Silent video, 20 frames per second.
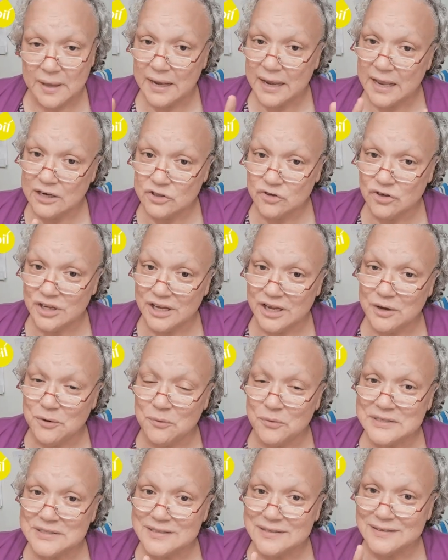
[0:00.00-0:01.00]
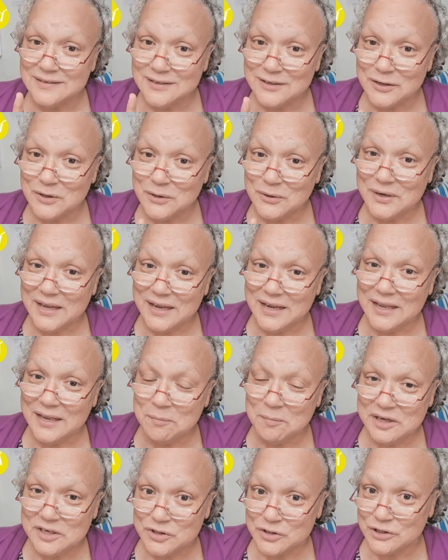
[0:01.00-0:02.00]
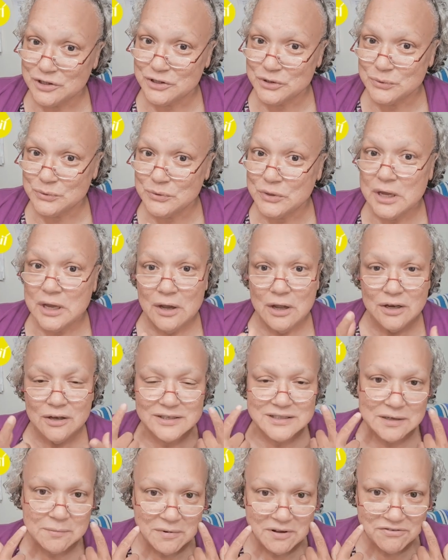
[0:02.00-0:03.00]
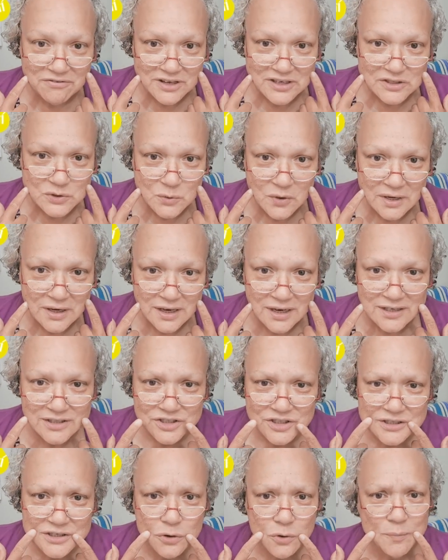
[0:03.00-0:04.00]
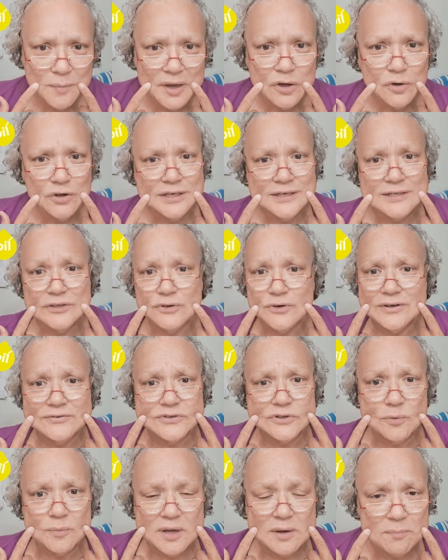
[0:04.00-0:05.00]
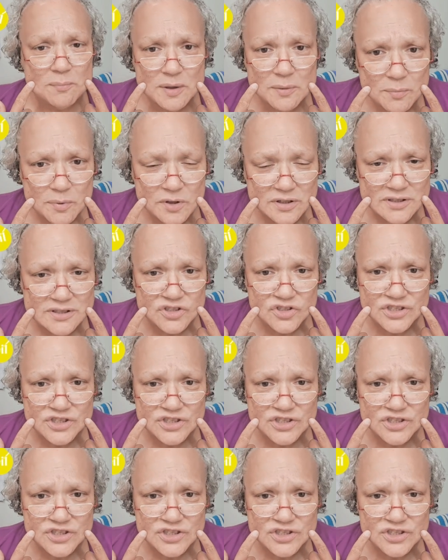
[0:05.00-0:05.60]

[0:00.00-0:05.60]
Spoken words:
and actually it was a little old lady in my church who looked at my face one day and she said, "Oh my goodness, you have so many pimples."